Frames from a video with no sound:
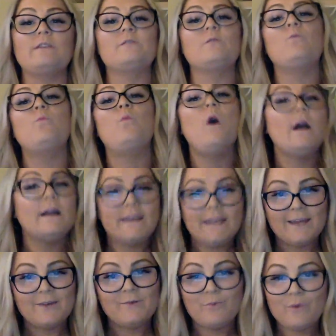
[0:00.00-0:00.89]
So what
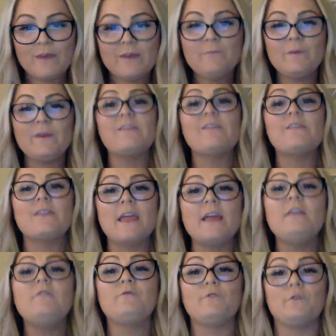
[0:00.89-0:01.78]
can we be
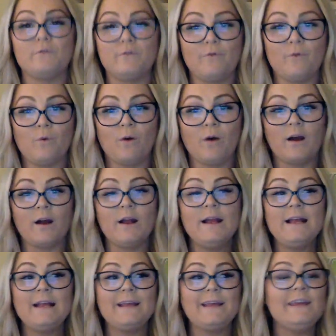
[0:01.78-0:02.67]
thankful for
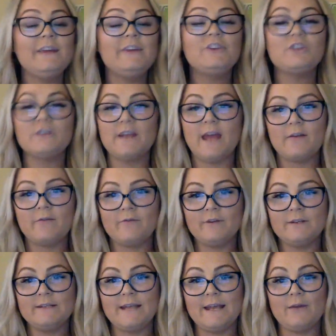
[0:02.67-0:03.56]
each and
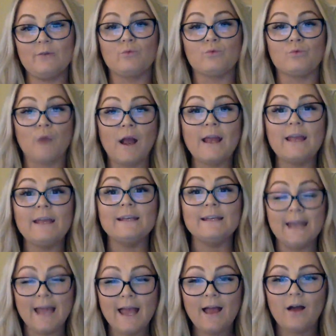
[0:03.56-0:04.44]
every day right
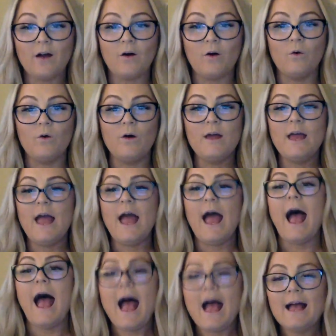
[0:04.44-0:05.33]
now
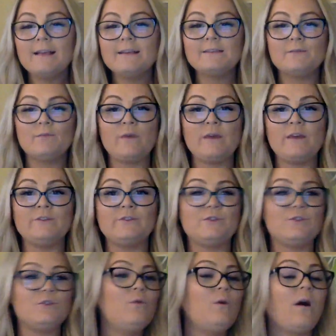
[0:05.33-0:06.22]
as we
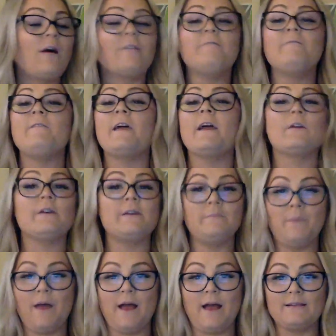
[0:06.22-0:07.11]
do our
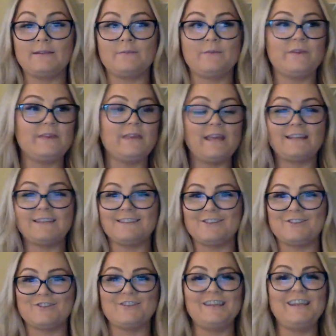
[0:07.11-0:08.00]
very best with things
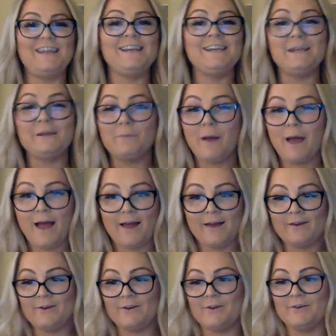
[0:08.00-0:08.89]
such as eating
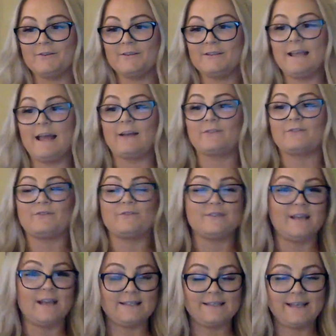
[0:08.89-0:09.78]
patterns,
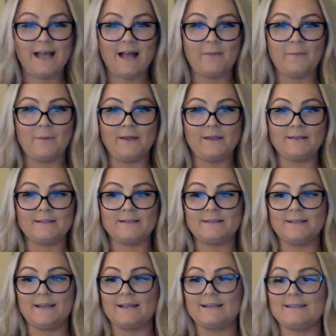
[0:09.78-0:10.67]
exercise
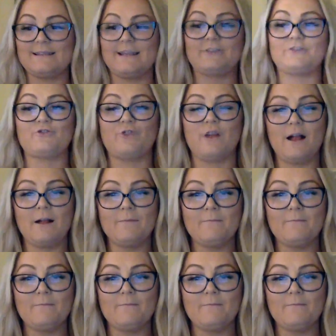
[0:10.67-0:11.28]
habits, etc.